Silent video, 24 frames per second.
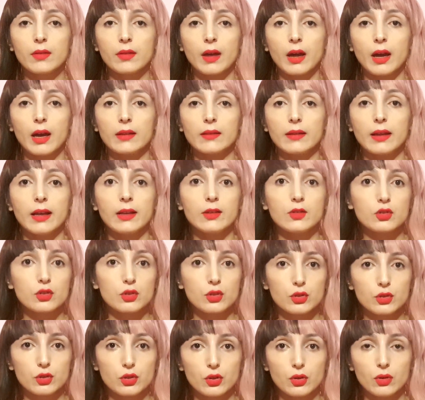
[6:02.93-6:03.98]
that has
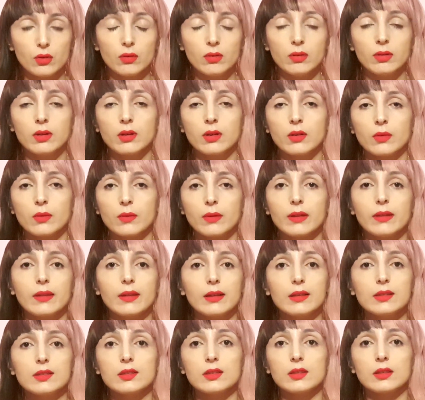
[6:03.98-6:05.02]
to do with
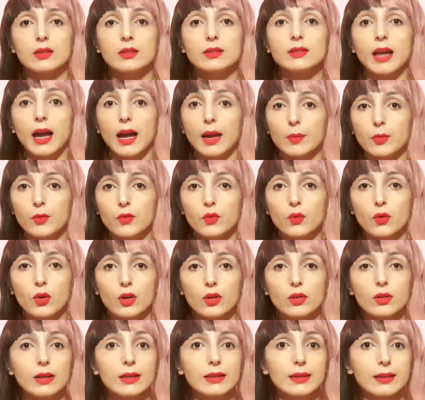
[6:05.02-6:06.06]
this type of
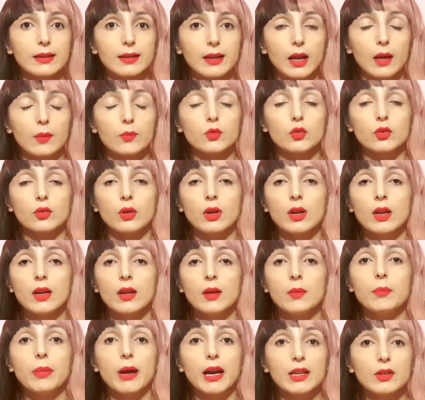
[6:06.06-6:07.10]
work, it can come to
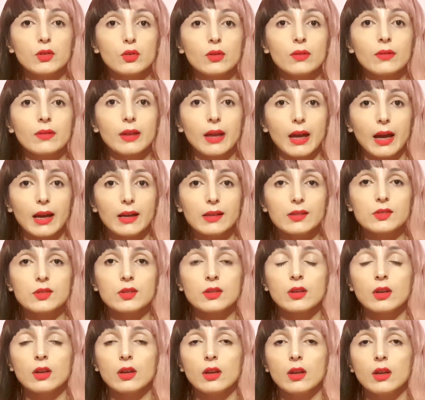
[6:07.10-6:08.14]
bite you in the ass.
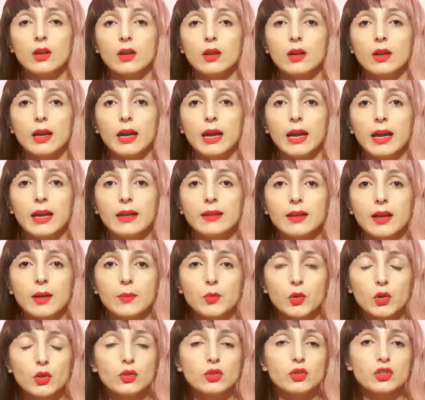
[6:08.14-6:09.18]
And I'm
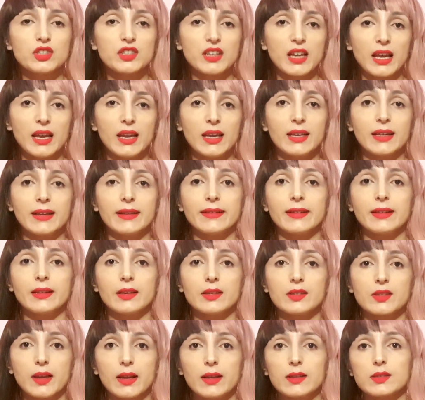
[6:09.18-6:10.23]
not saying it in a
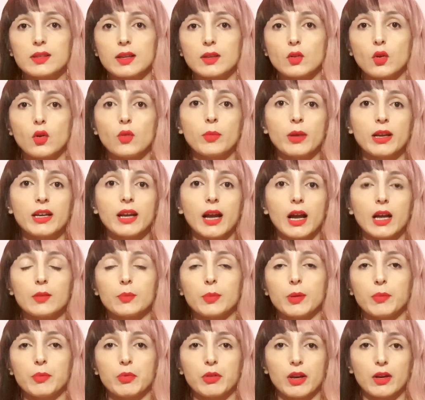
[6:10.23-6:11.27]
sense that, oh my God,
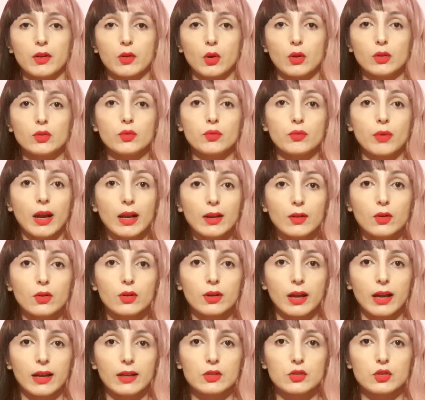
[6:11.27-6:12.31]
people are going to
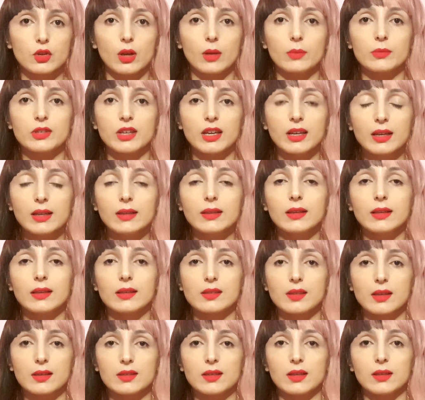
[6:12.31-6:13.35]
recognize you. I'm saying it in the
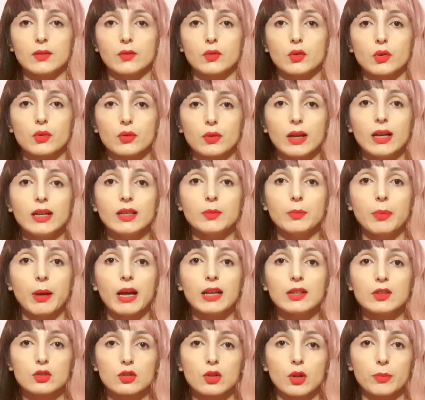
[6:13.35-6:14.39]
sense that if you create
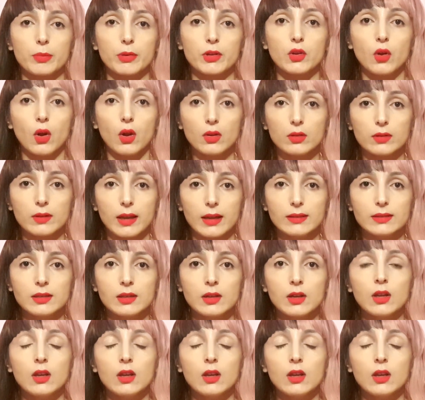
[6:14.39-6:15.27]
bad, sloppy content